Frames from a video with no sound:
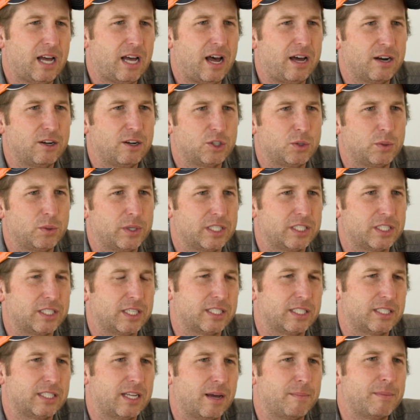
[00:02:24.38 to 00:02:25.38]
the auto switch
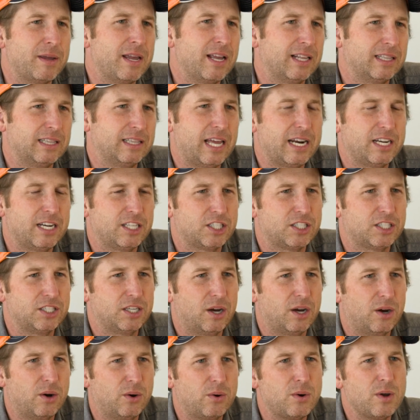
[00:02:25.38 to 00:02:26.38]
system, let us
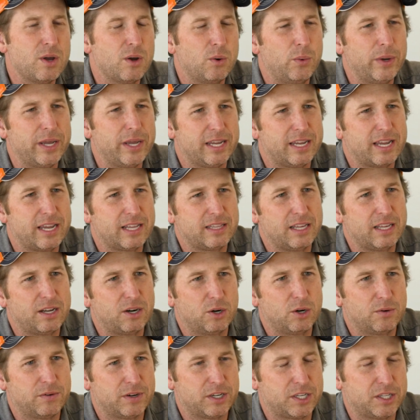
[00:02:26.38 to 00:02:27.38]
know, we can get that
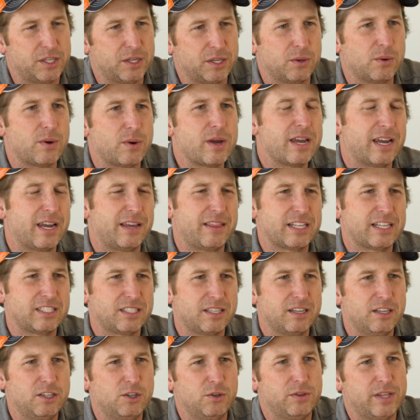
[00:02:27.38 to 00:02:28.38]
over to you. And that's
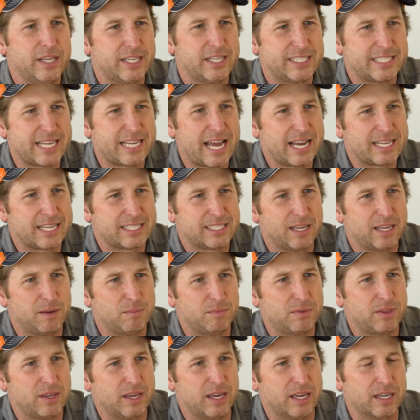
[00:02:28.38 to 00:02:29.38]
gonna do the exact same
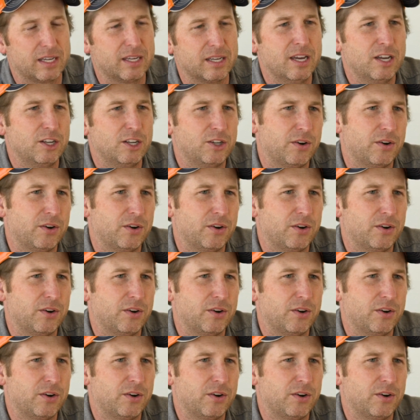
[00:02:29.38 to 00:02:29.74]
thing.